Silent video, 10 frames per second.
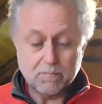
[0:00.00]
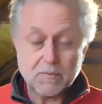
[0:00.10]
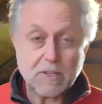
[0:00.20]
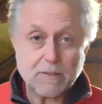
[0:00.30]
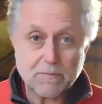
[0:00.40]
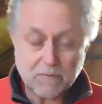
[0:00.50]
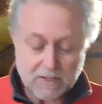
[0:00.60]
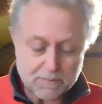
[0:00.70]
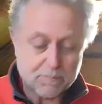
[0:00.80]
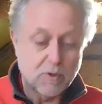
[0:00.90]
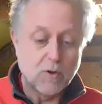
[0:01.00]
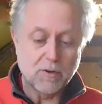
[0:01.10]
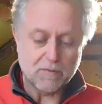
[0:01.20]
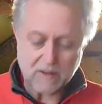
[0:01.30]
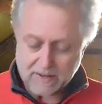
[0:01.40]
fits
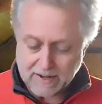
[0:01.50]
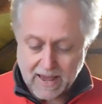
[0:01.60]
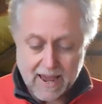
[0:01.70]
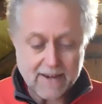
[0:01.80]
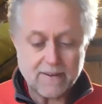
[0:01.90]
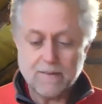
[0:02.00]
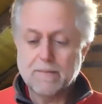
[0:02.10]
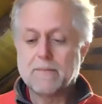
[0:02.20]
beautifully in the hand,